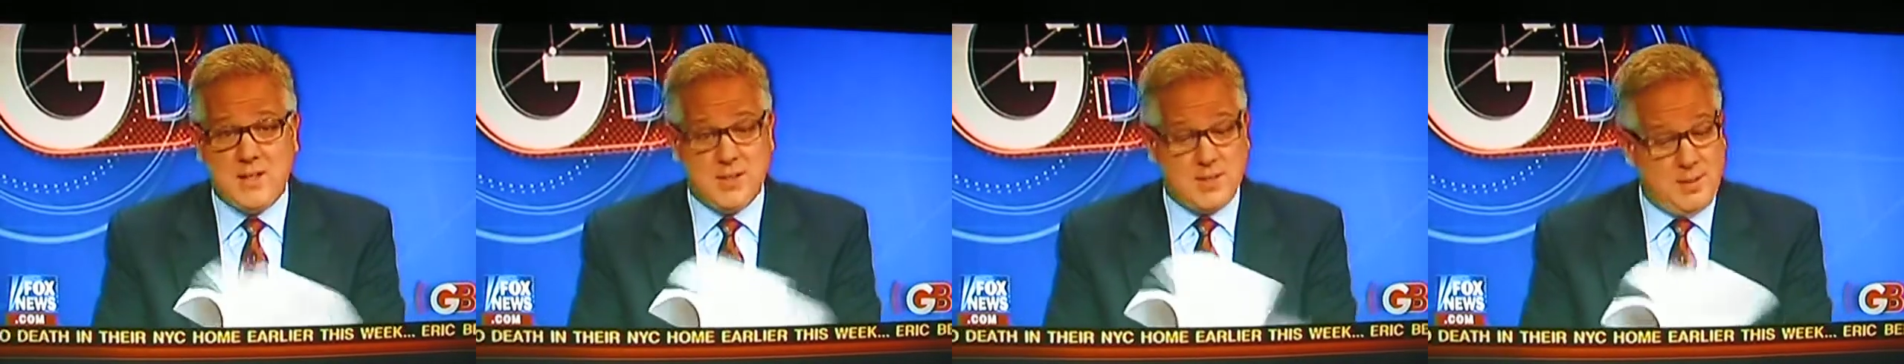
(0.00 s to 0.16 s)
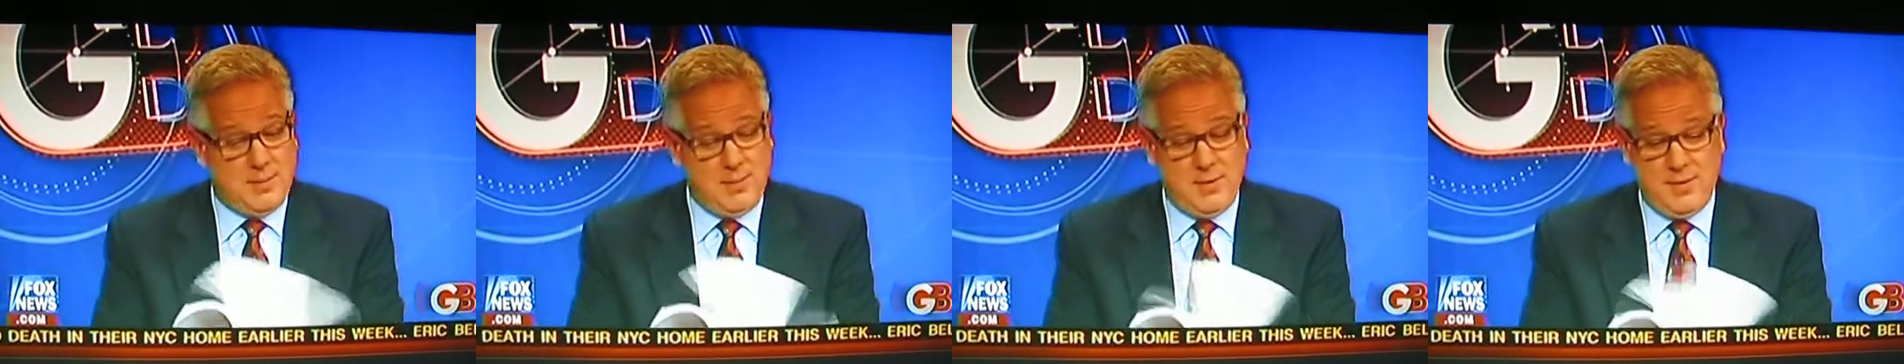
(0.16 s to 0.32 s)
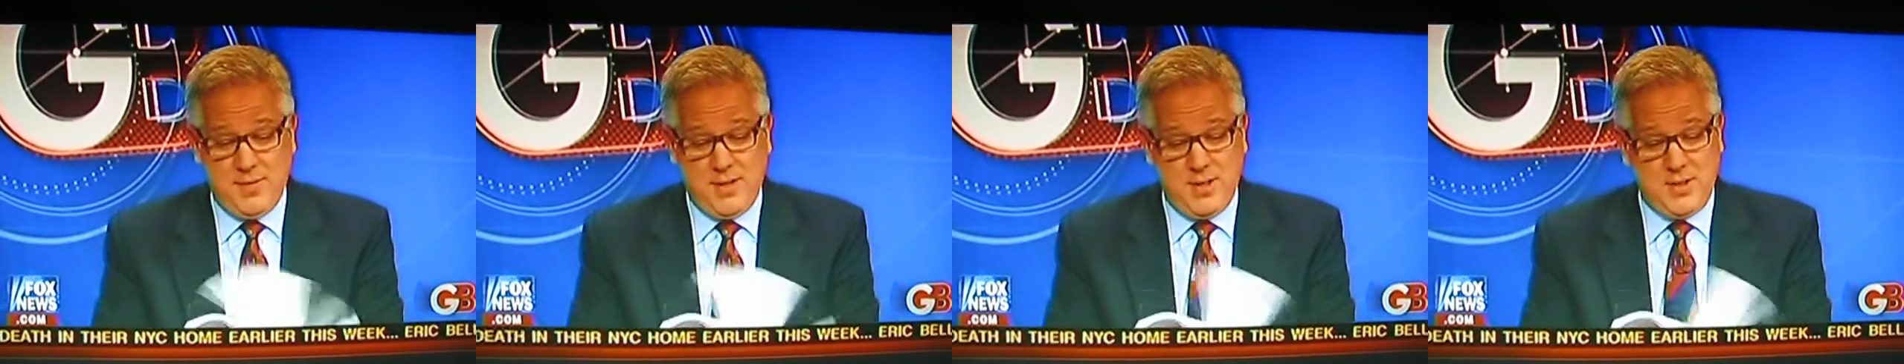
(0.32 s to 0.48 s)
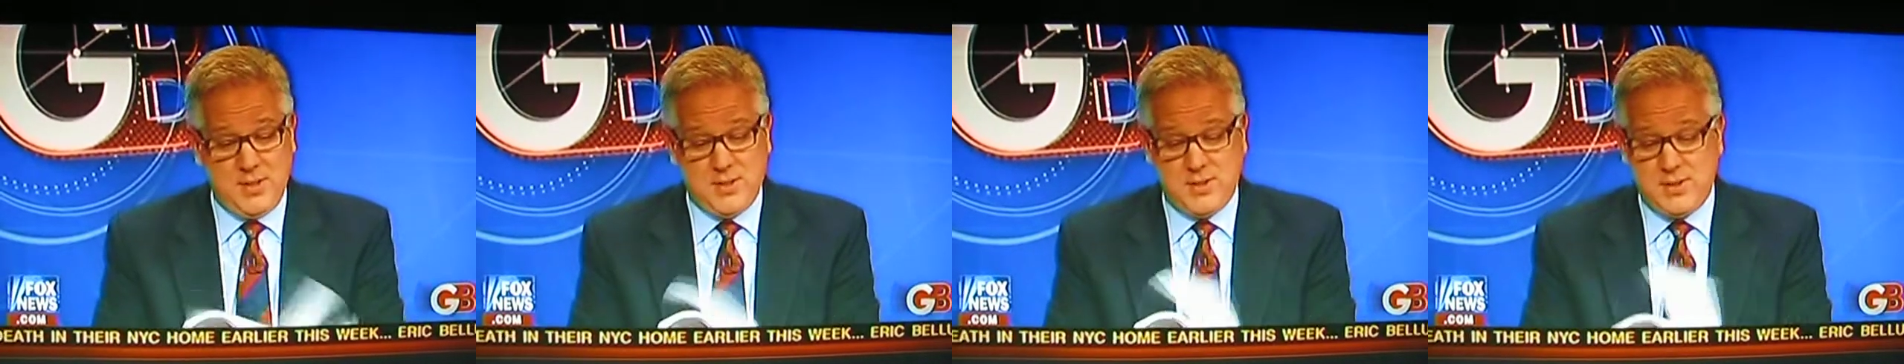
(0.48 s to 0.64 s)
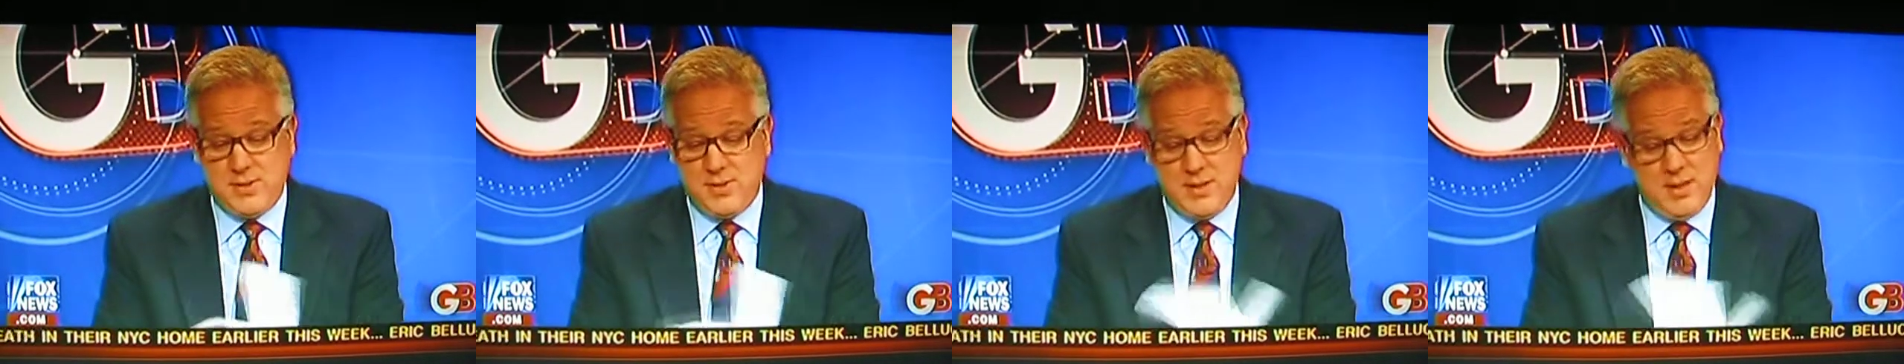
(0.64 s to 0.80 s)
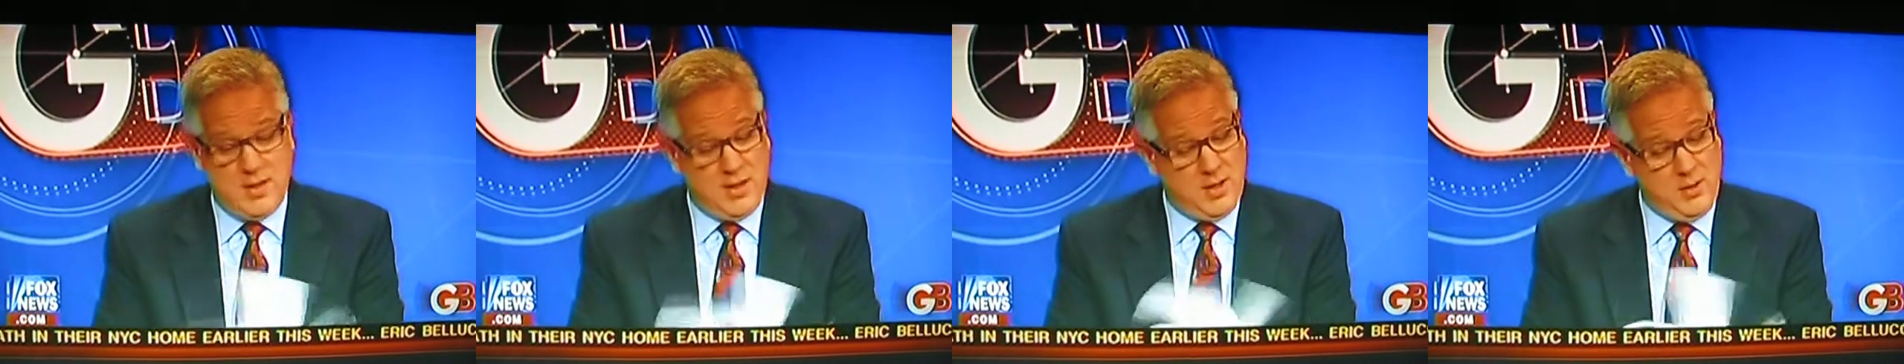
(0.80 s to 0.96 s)
Some of it
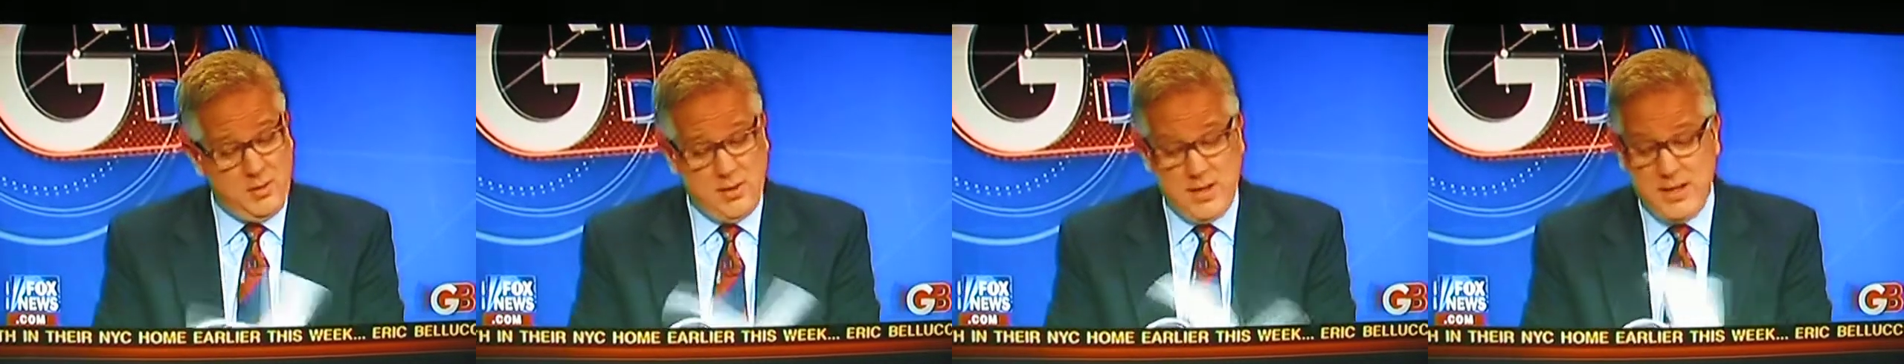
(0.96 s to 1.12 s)
is, you know,